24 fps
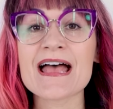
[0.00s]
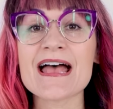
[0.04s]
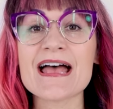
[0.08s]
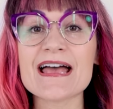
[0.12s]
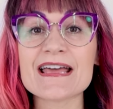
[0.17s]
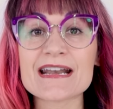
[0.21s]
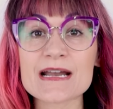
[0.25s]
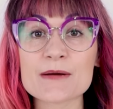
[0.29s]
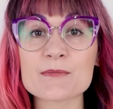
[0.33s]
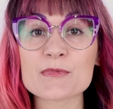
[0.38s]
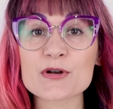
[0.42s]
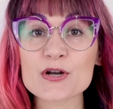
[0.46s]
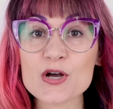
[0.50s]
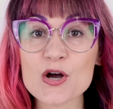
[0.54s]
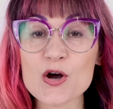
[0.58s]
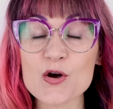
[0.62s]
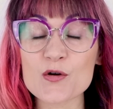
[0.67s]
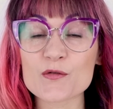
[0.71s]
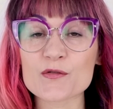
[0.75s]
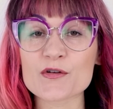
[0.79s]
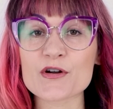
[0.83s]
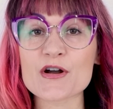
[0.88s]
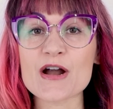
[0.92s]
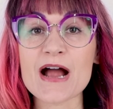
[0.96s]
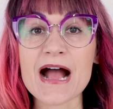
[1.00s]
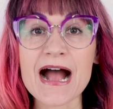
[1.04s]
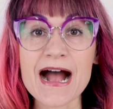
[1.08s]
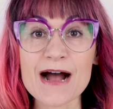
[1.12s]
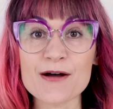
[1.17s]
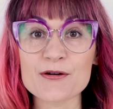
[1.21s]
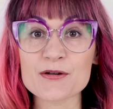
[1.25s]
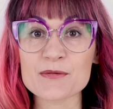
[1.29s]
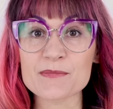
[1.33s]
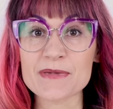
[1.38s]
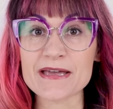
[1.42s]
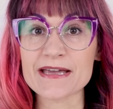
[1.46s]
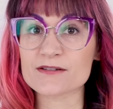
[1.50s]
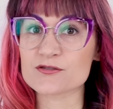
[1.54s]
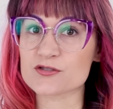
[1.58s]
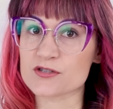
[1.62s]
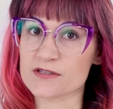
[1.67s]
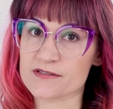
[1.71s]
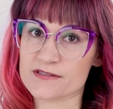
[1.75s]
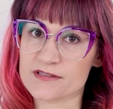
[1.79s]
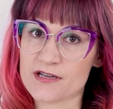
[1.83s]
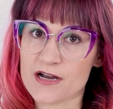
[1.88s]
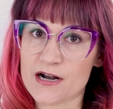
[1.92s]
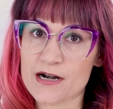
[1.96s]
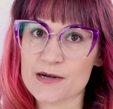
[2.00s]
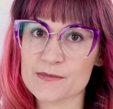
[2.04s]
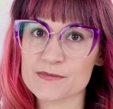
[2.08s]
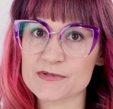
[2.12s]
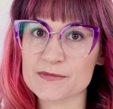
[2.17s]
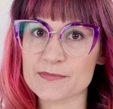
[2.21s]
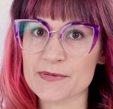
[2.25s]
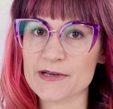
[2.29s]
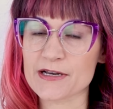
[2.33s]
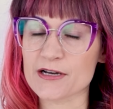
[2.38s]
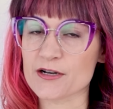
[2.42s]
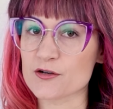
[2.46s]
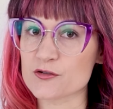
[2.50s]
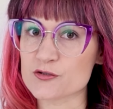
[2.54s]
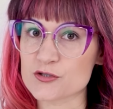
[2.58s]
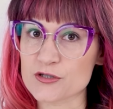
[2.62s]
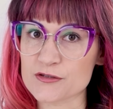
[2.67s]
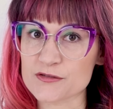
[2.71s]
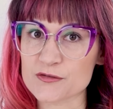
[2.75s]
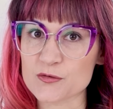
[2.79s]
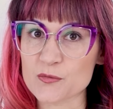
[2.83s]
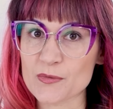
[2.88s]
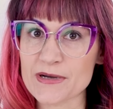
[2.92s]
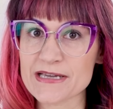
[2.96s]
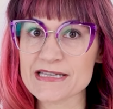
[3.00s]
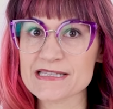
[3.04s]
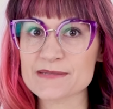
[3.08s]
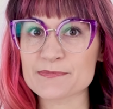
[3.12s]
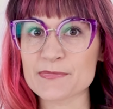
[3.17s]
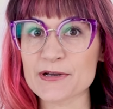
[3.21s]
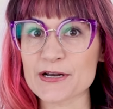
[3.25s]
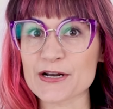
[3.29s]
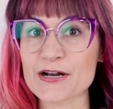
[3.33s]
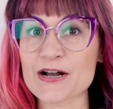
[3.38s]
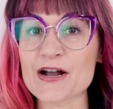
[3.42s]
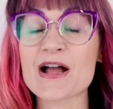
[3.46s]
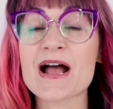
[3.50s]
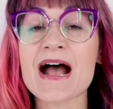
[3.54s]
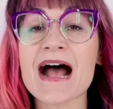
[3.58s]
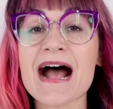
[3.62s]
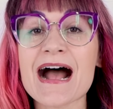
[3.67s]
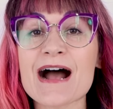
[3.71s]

And I'm gonna go over how to make just arms bigger, just the waist bigger,